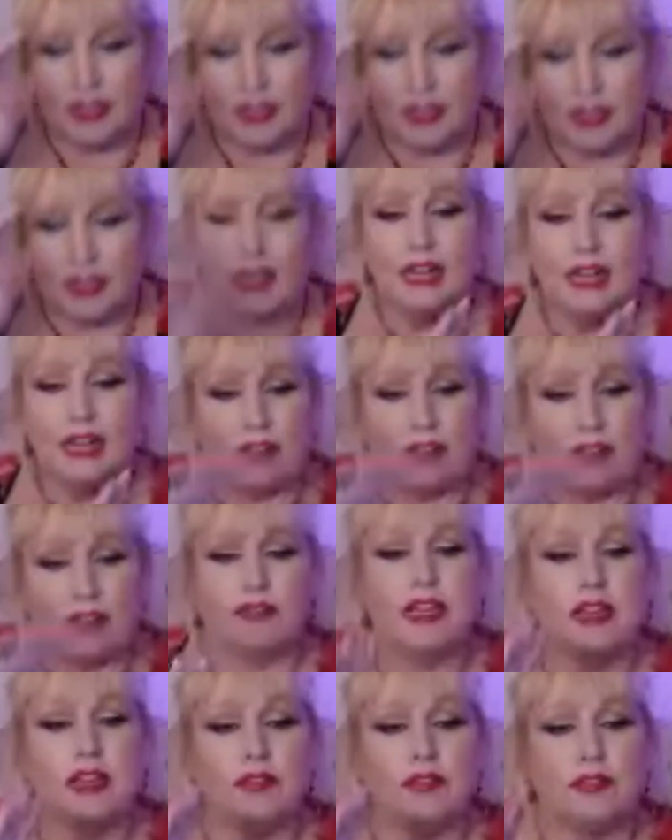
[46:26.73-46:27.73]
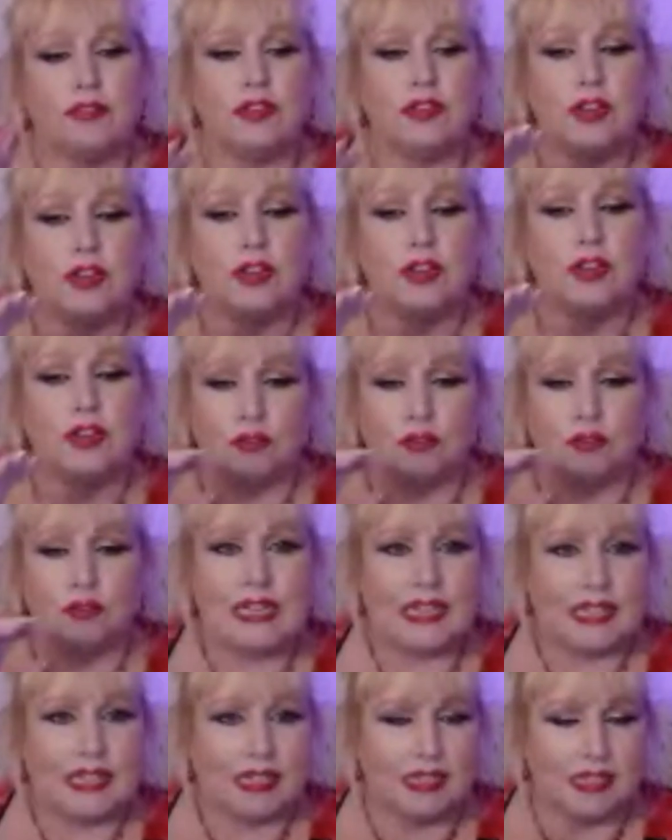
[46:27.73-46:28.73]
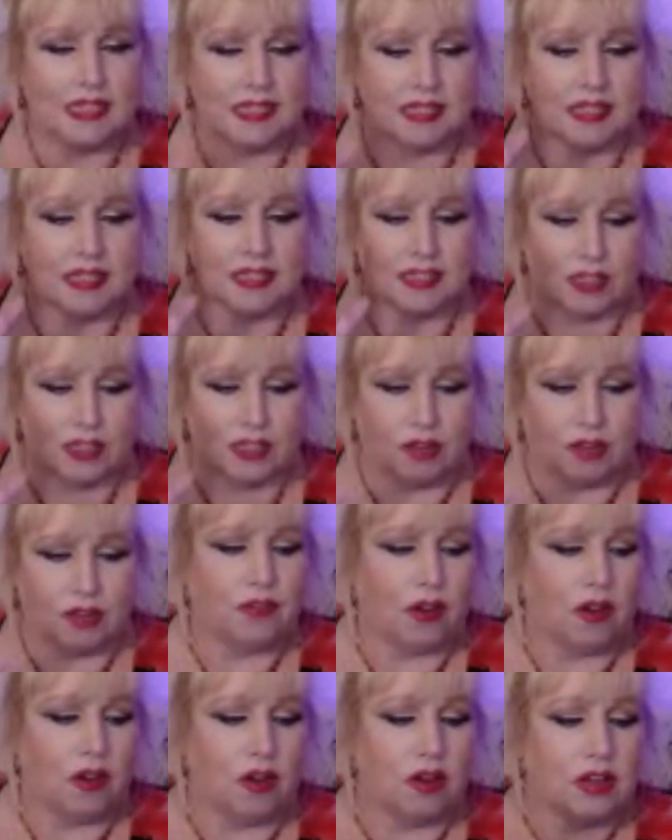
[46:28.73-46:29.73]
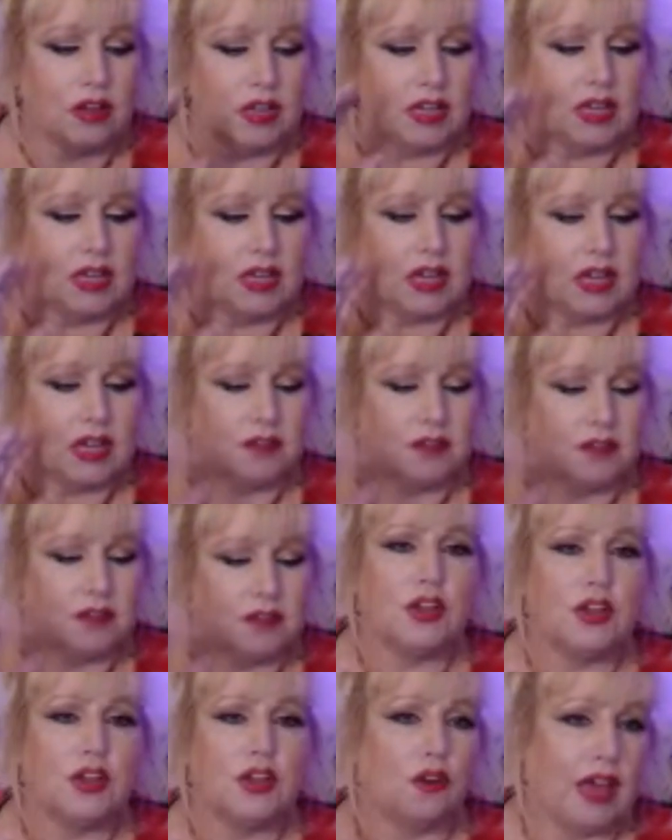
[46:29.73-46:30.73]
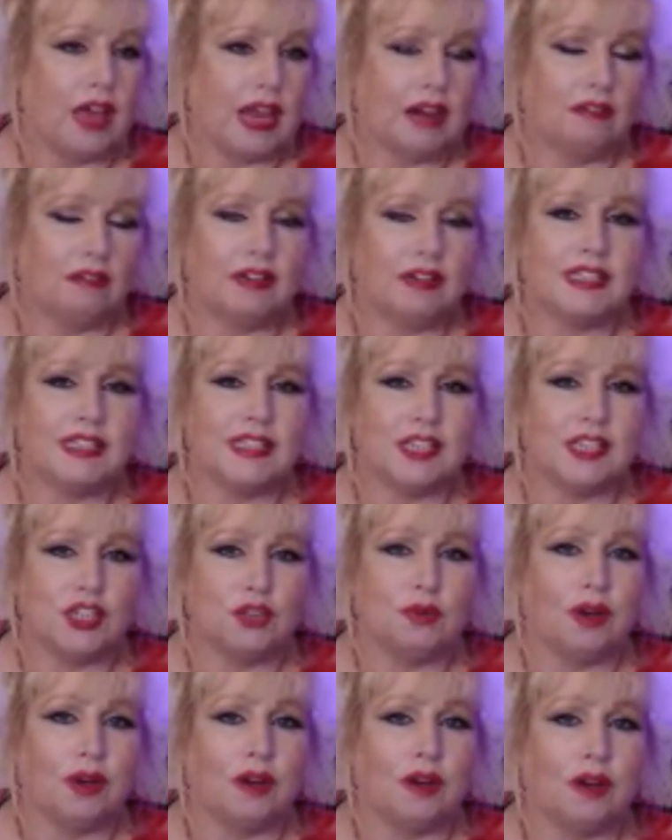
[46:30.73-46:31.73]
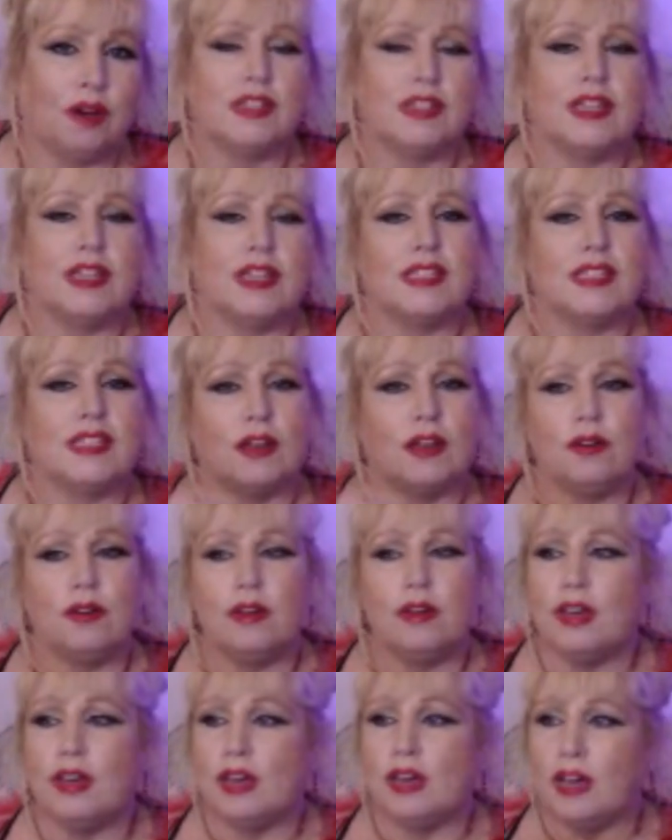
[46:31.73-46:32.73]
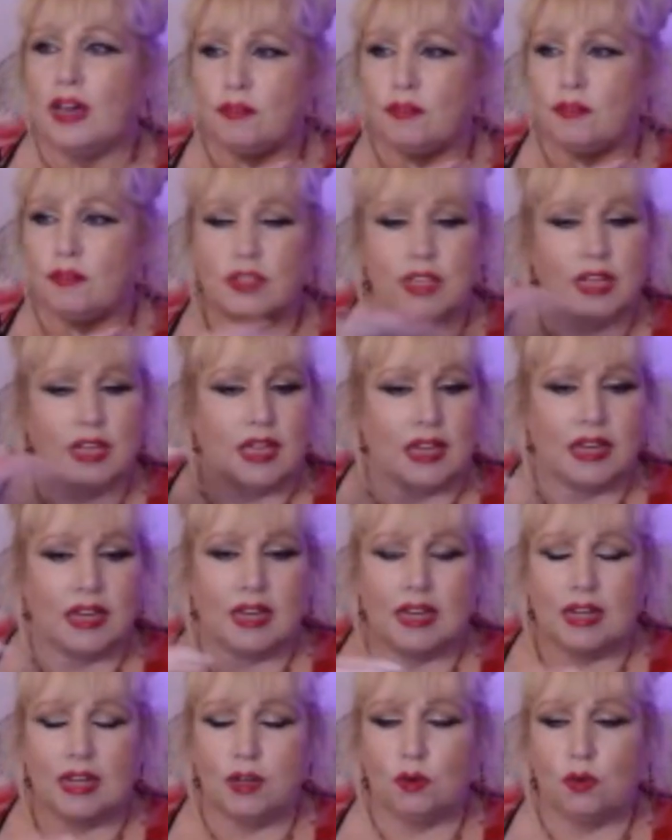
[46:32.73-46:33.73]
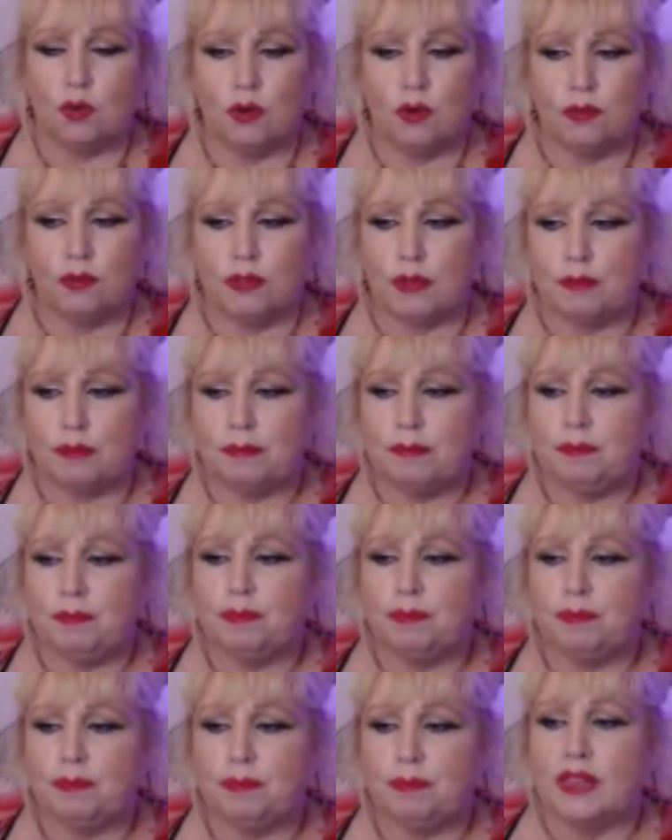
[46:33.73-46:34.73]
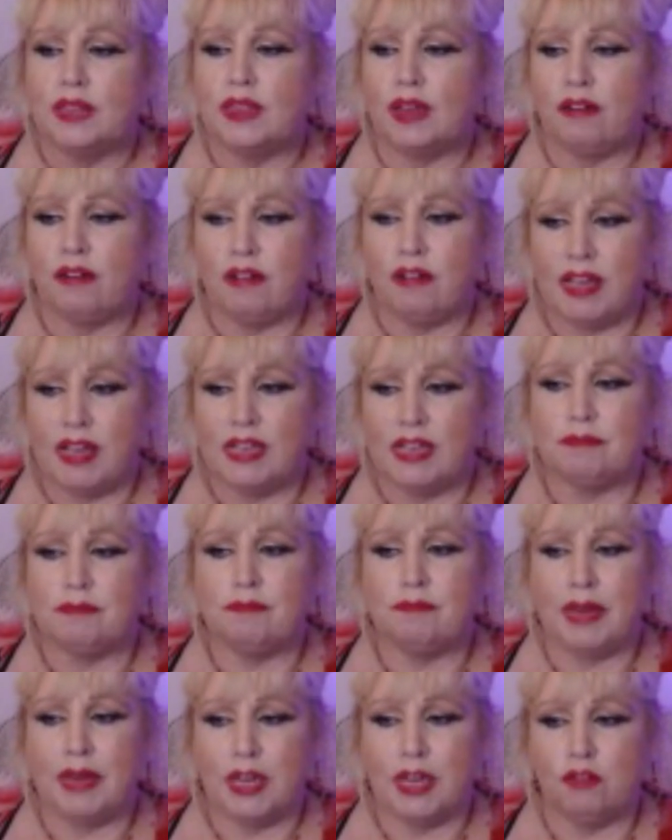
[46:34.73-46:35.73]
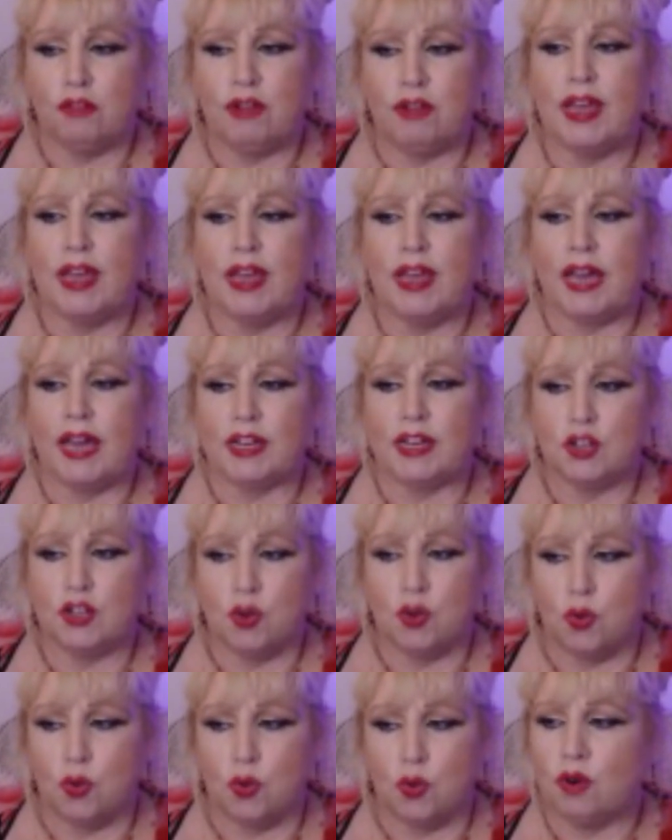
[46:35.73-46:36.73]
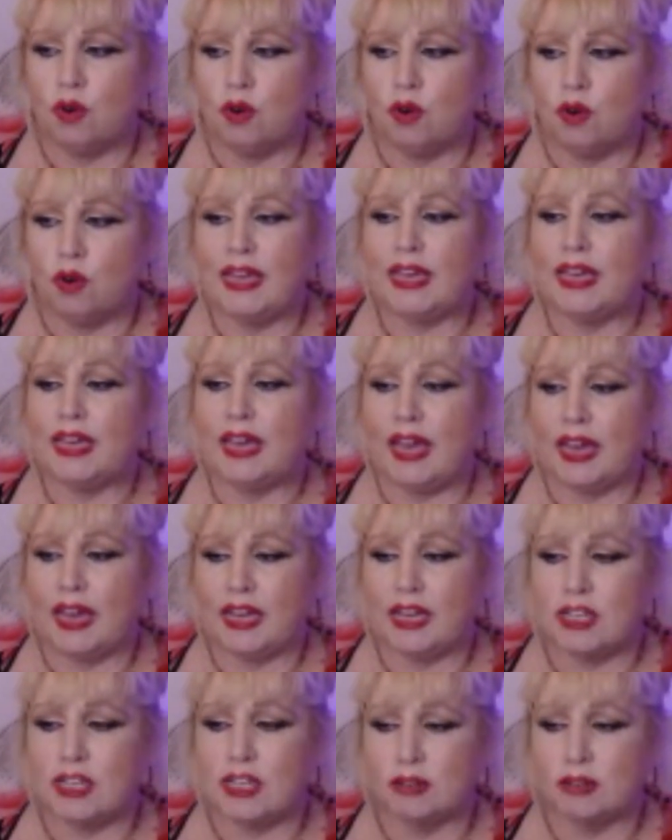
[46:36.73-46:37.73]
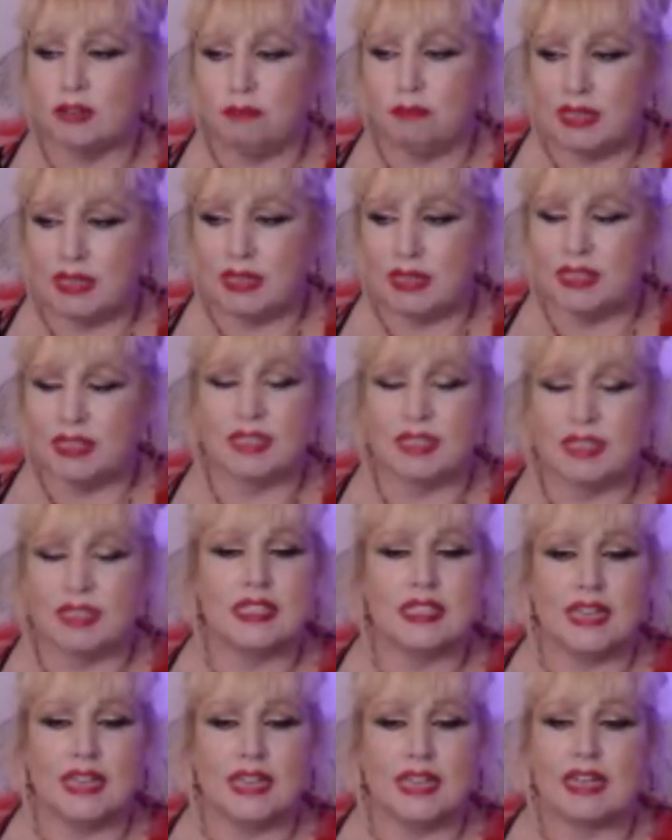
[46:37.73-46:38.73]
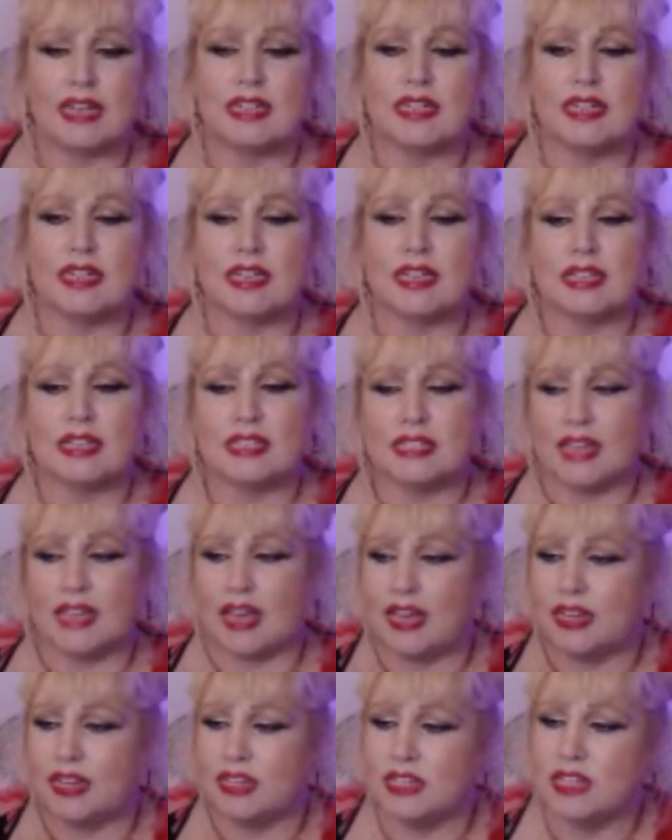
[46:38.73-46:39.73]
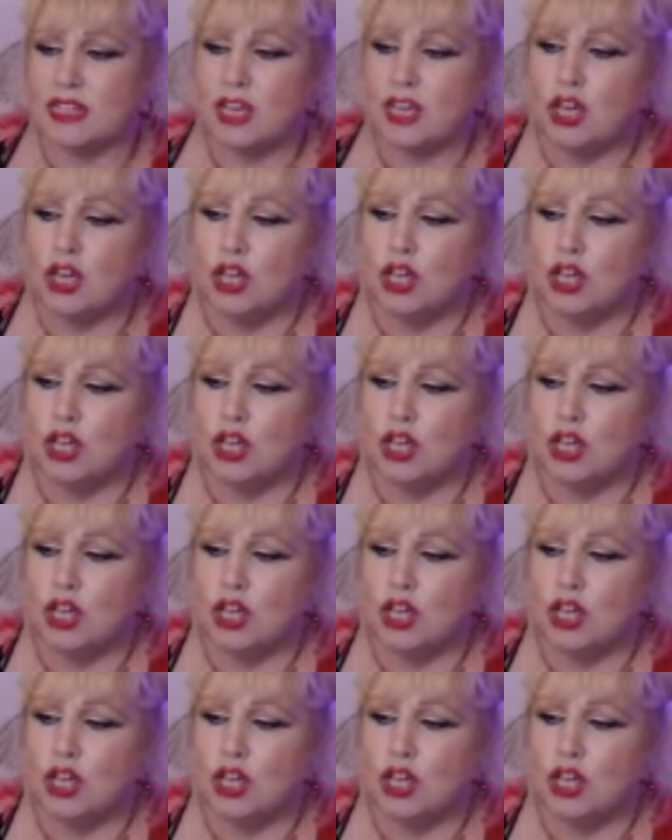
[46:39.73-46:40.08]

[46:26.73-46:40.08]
nearly every of the readings so far. I've only got Aries to do after this, so I've seen it in nearly all of them. There is bickering and quarreling and misunderstandings, and